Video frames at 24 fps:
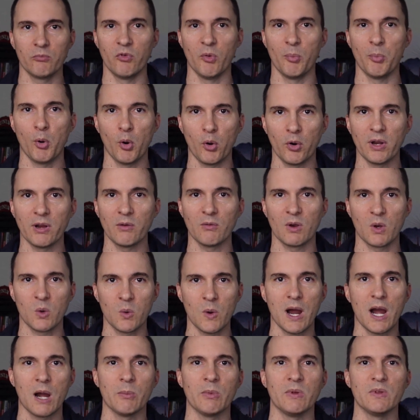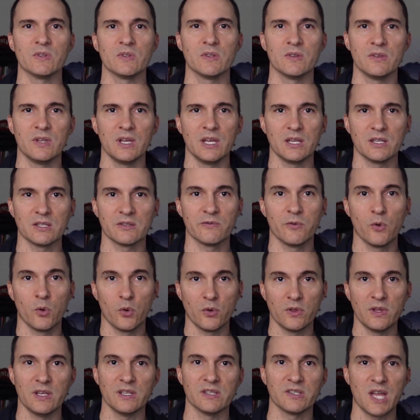reporting requirements and things
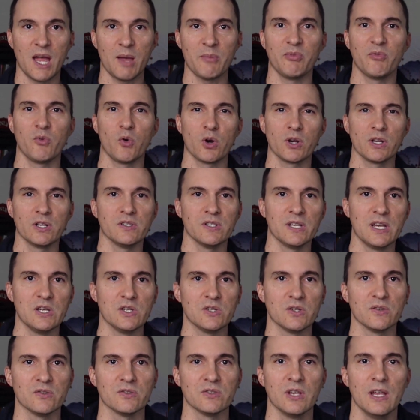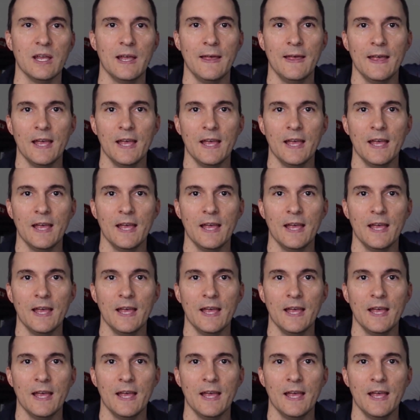for these type of organizations.